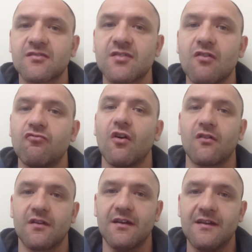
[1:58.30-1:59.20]
so
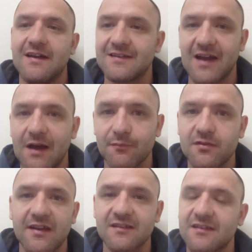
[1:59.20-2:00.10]
wrong.
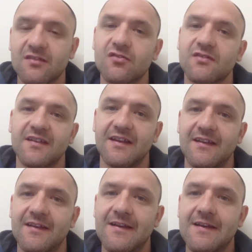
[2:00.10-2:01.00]
It's
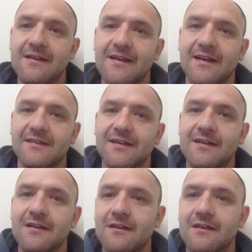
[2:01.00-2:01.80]
disgusting. It is.